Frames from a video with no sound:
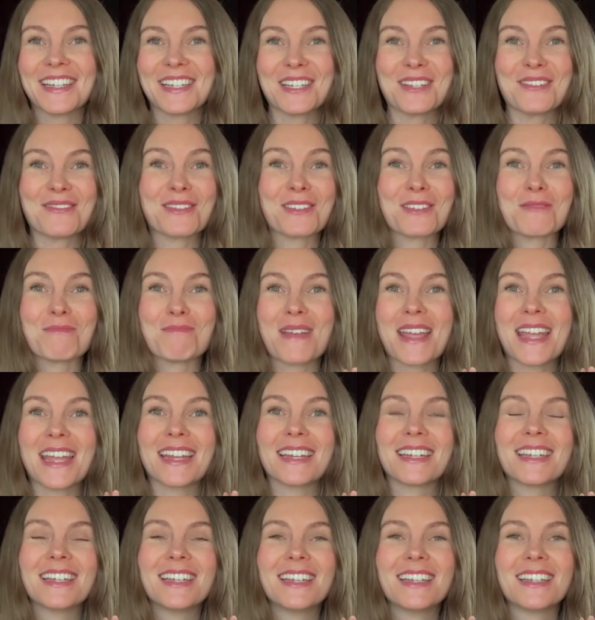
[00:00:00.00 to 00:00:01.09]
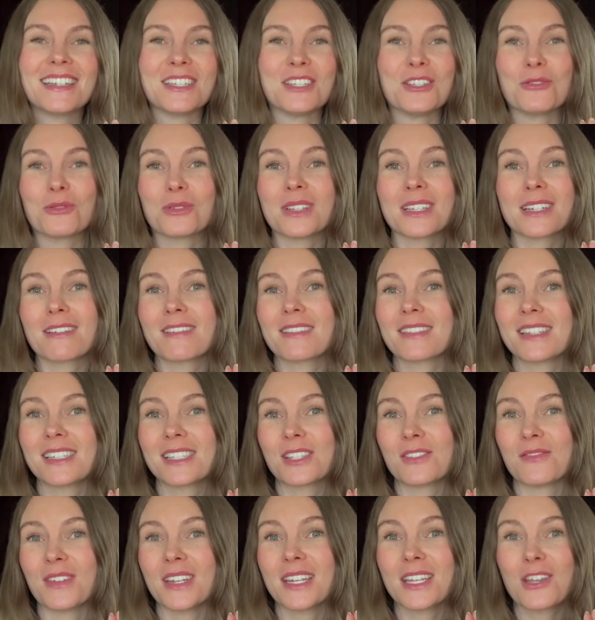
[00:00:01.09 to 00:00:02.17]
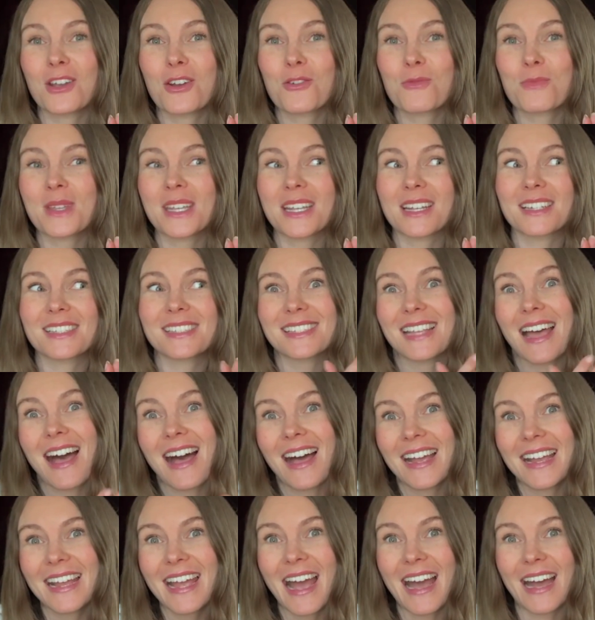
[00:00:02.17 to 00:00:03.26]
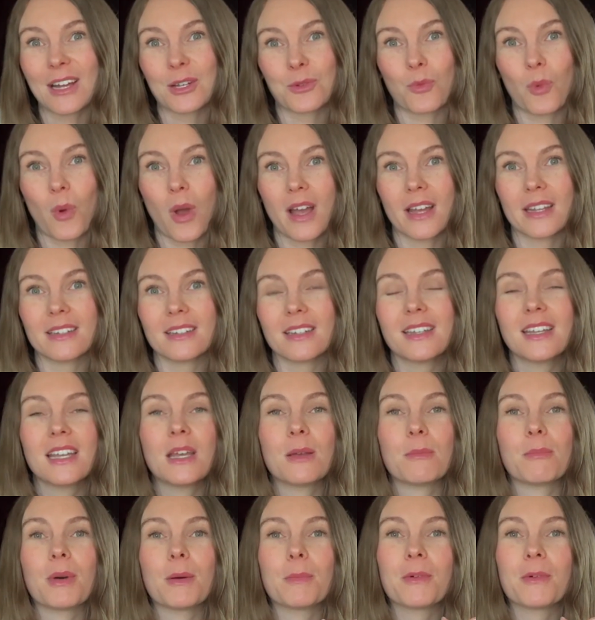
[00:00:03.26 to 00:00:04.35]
even made you click on this video because I had one. But